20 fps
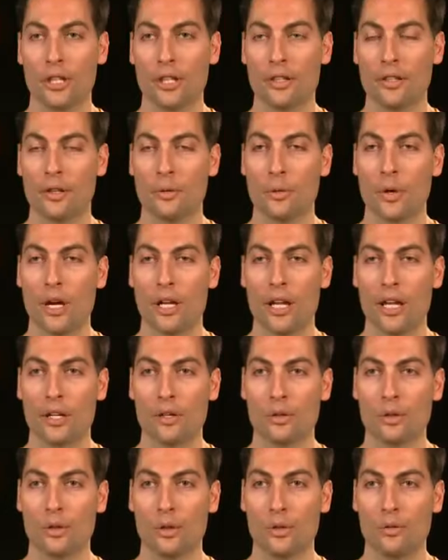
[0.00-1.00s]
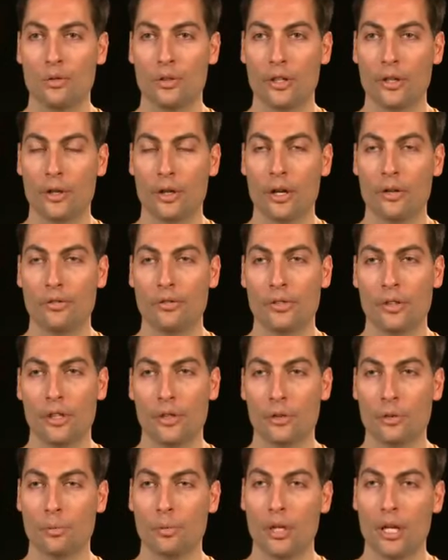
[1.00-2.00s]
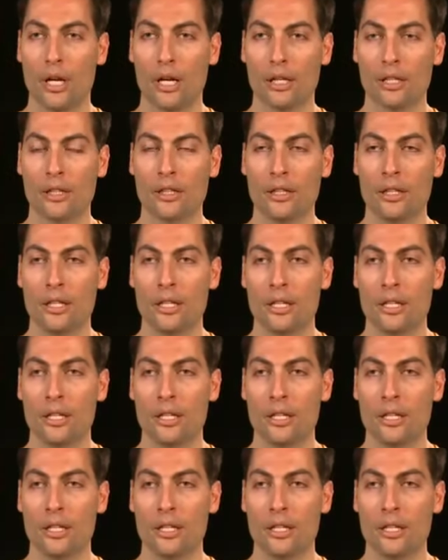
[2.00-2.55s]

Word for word: at getting the right angle over there off either block.